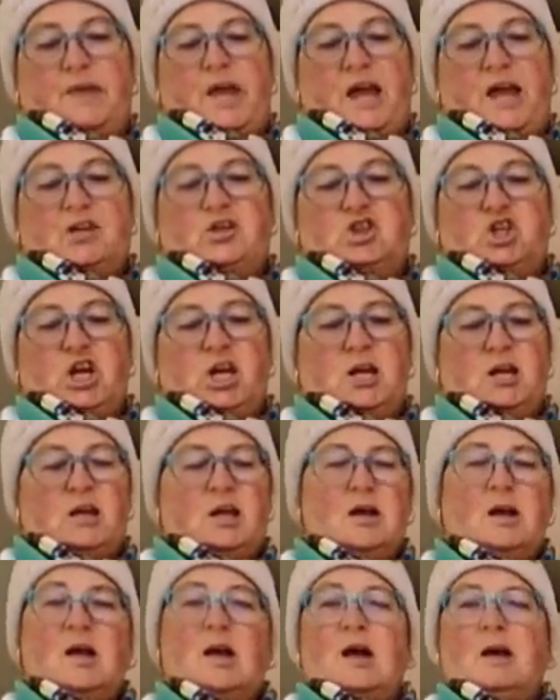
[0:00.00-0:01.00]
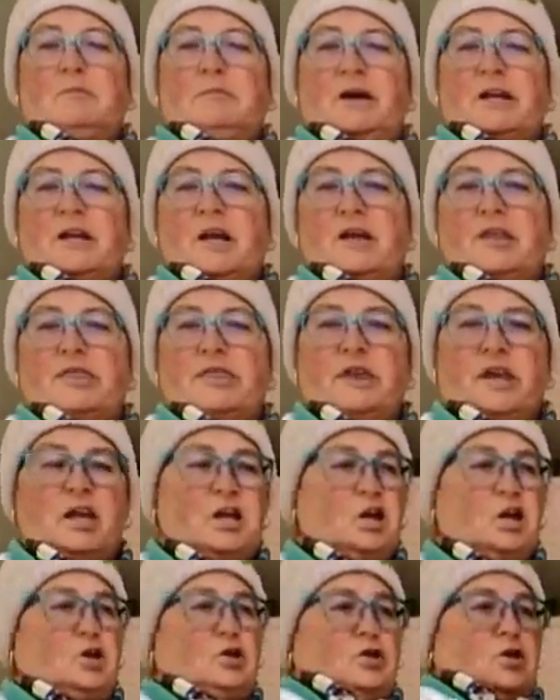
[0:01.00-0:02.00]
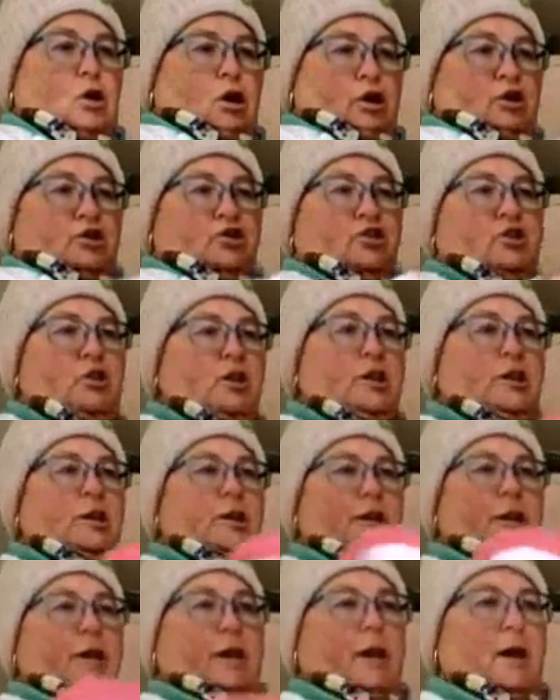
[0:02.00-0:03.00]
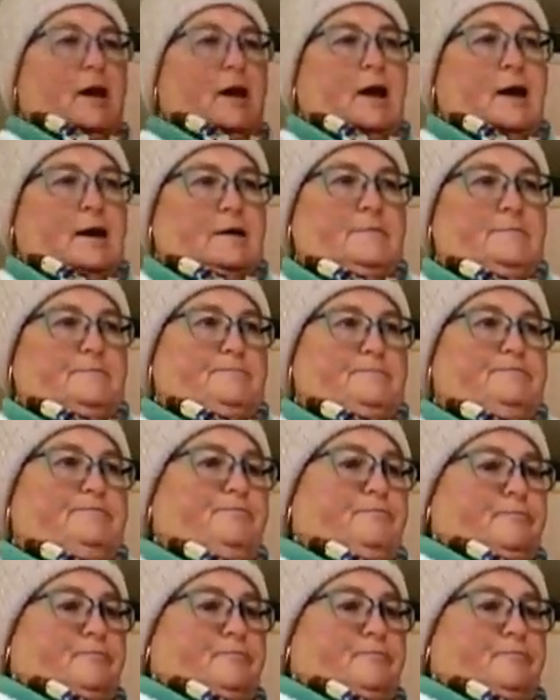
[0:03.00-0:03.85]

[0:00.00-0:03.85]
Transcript: edging, but I think not. I